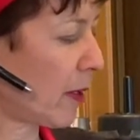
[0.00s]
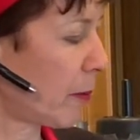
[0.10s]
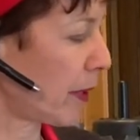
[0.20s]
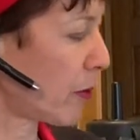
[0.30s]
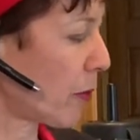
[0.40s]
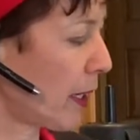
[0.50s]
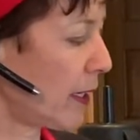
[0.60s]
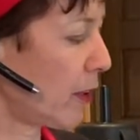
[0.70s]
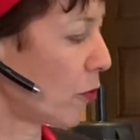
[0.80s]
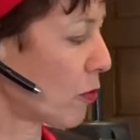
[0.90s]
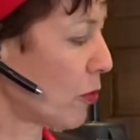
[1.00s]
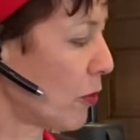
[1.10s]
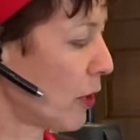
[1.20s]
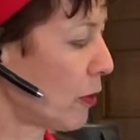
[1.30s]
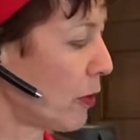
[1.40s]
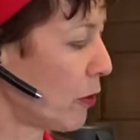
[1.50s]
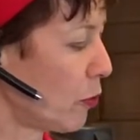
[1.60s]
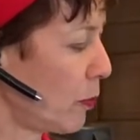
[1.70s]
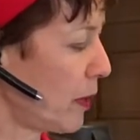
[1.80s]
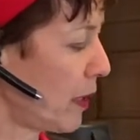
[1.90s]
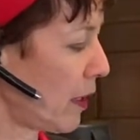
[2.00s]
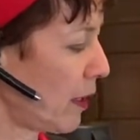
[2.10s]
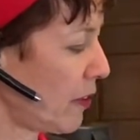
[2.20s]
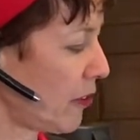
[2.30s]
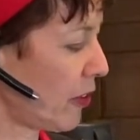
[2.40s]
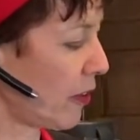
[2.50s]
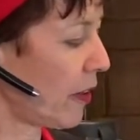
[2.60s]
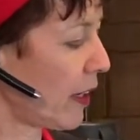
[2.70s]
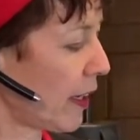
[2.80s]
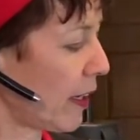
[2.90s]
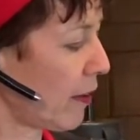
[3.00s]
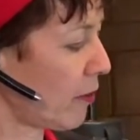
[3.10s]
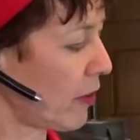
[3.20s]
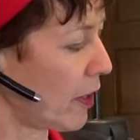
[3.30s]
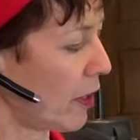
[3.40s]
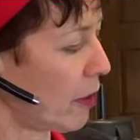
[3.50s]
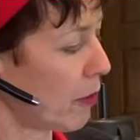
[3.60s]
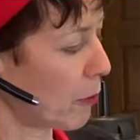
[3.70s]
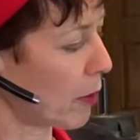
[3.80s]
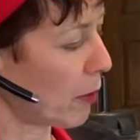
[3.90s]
But tried and true are going to be nuts. I have raw